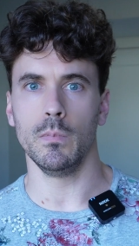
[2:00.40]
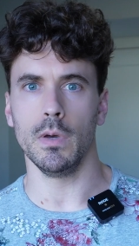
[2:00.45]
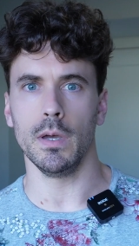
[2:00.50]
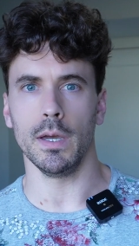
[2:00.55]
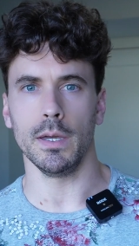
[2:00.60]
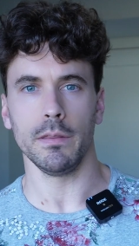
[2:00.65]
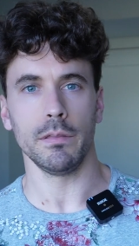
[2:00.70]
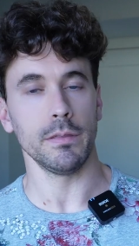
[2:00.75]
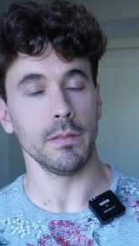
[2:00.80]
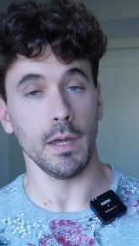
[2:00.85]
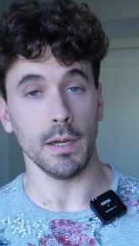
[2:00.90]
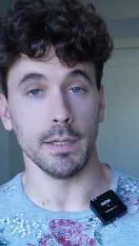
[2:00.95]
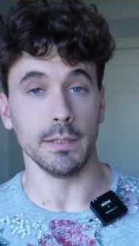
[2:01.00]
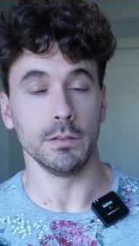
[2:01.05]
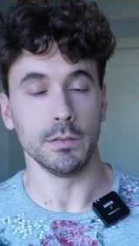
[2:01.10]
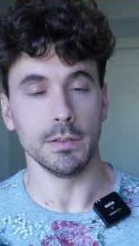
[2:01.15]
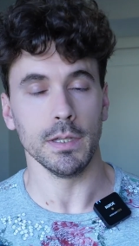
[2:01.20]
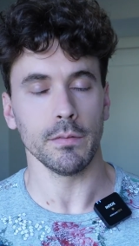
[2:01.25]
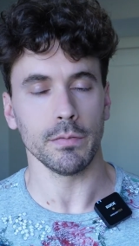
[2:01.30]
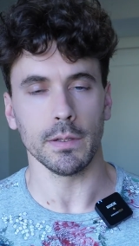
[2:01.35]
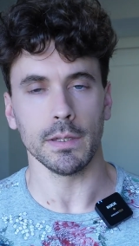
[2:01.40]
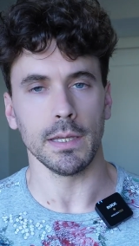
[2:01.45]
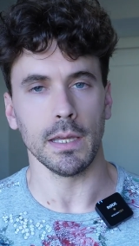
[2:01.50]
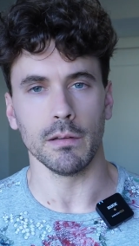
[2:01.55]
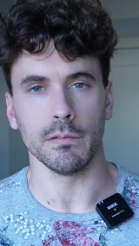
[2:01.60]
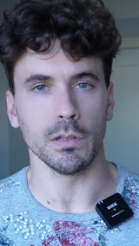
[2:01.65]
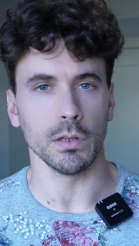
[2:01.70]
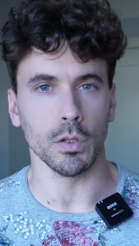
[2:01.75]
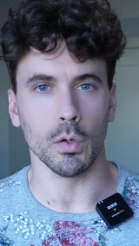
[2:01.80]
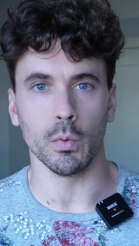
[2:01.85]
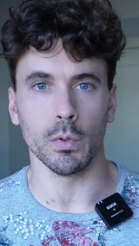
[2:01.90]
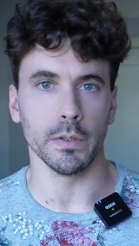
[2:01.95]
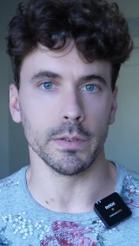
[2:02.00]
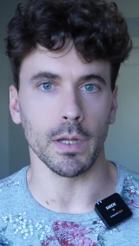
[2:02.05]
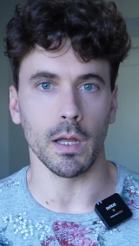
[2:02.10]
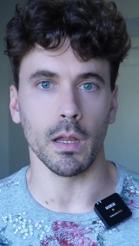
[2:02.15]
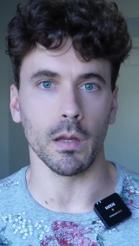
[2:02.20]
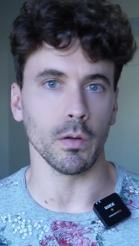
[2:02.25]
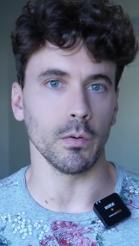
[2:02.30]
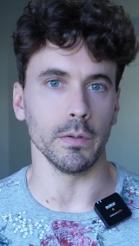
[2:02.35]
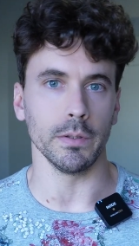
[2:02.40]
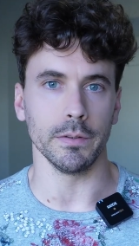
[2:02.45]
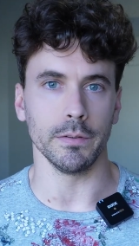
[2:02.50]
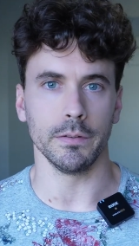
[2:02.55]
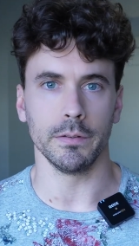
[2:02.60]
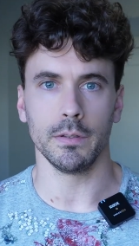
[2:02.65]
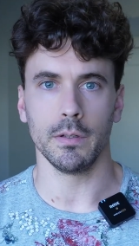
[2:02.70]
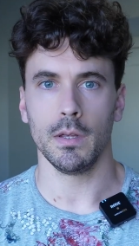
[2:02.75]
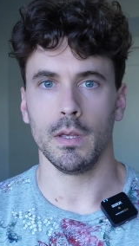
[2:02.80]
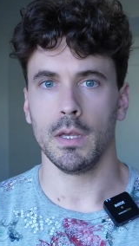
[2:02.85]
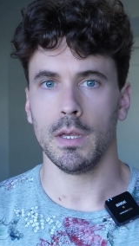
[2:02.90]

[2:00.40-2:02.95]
I, I definitely have a lower tolerance.